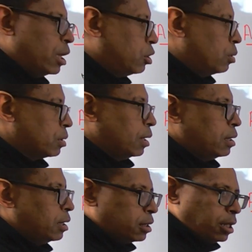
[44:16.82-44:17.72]
sure that
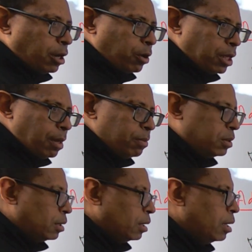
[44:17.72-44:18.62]
the
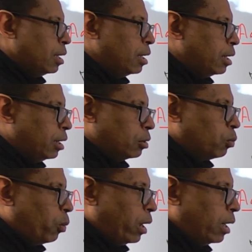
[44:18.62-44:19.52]
stereochemistry is
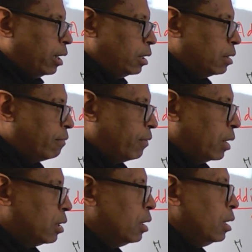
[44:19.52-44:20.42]
well
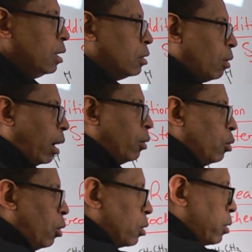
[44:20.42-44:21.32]
identified. So I will
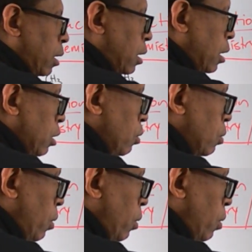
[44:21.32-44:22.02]
also encourage you to